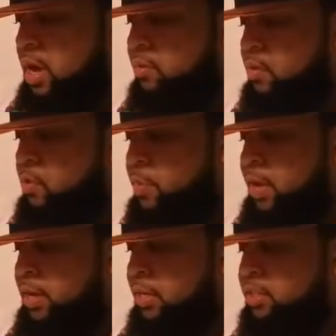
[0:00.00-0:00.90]
I don't know,
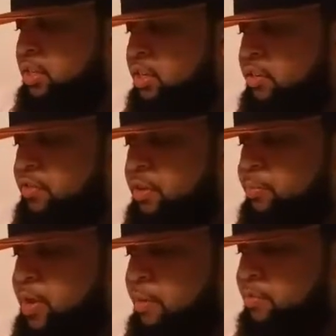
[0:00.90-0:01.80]
man. They still giving
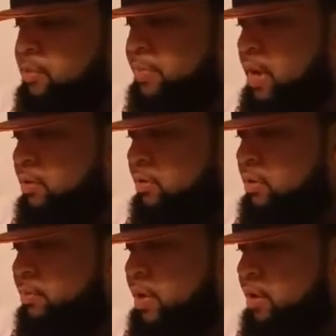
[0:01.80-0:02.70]
him problems
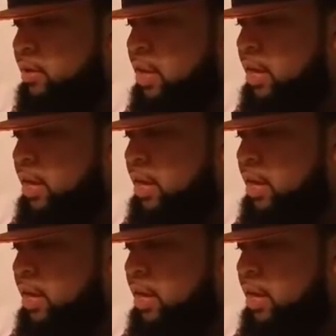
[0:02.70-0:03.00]
about that.